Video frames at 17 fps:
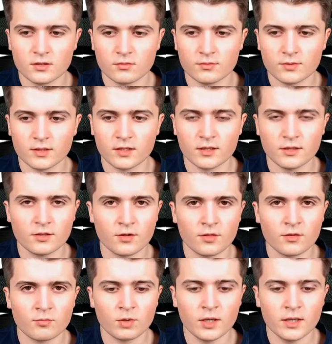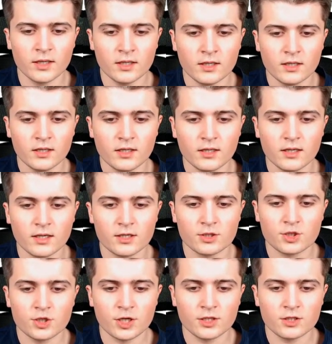we click on the wire
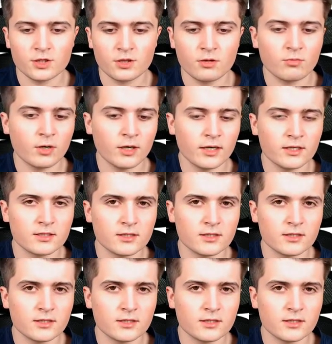and change the wire